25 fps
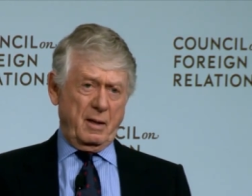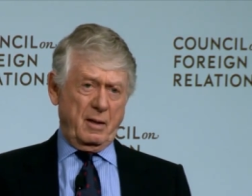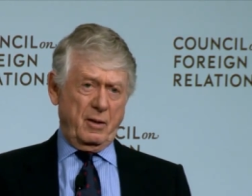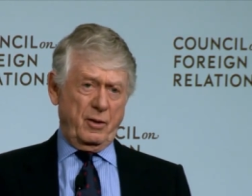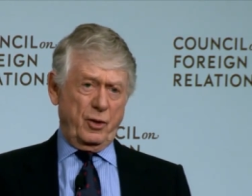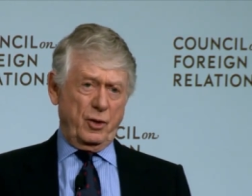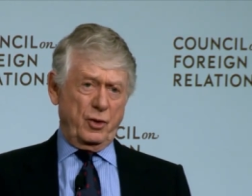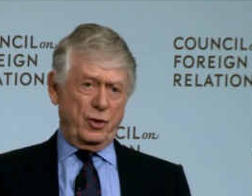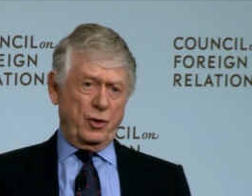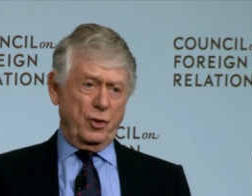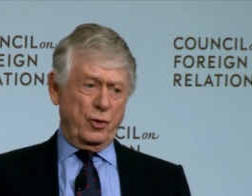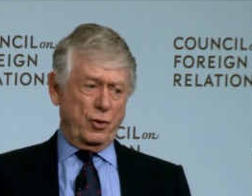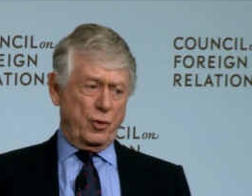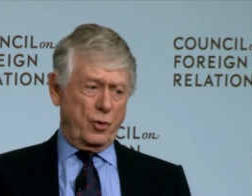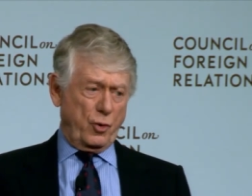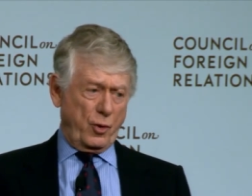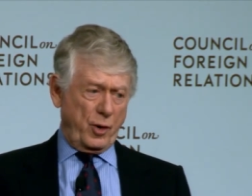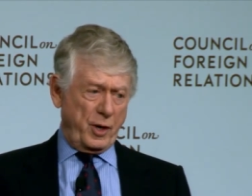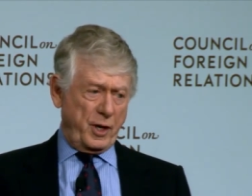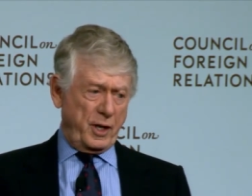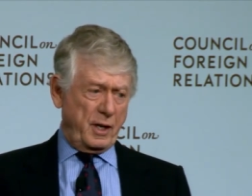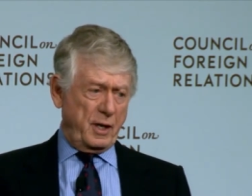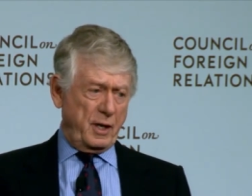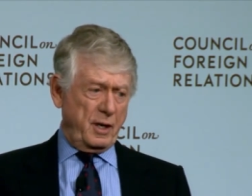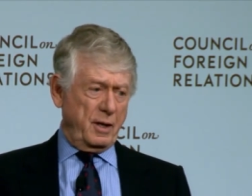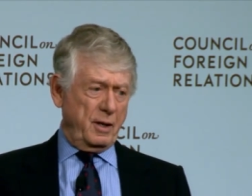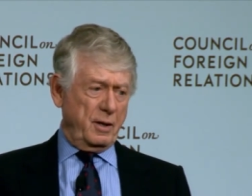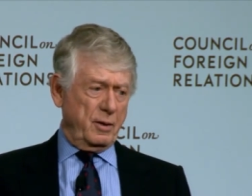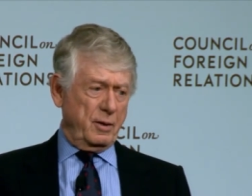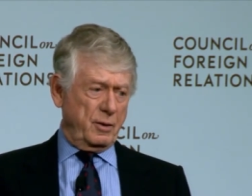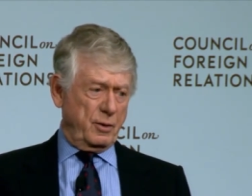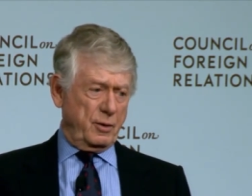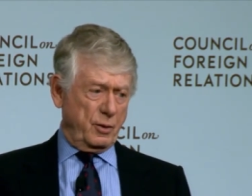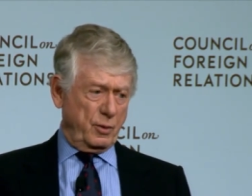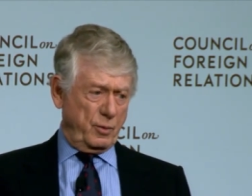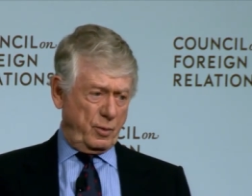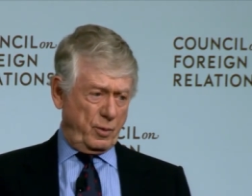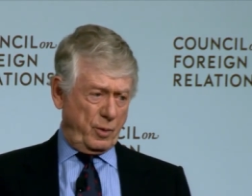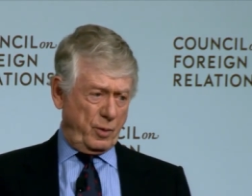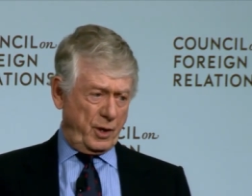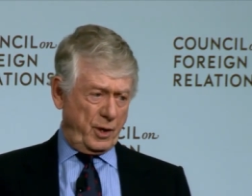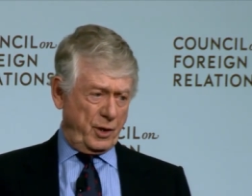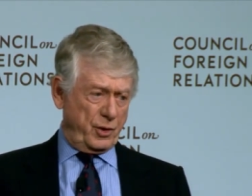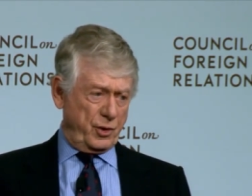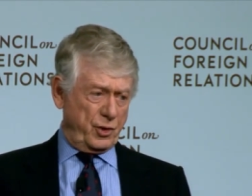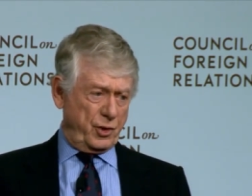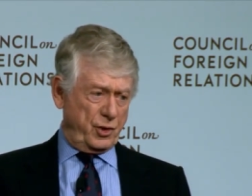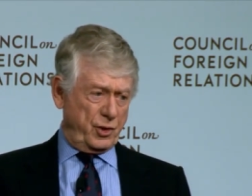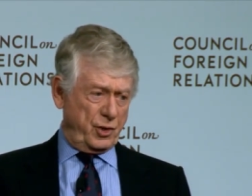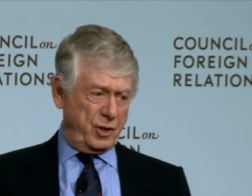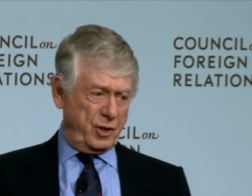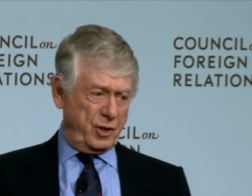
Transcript: The degree to which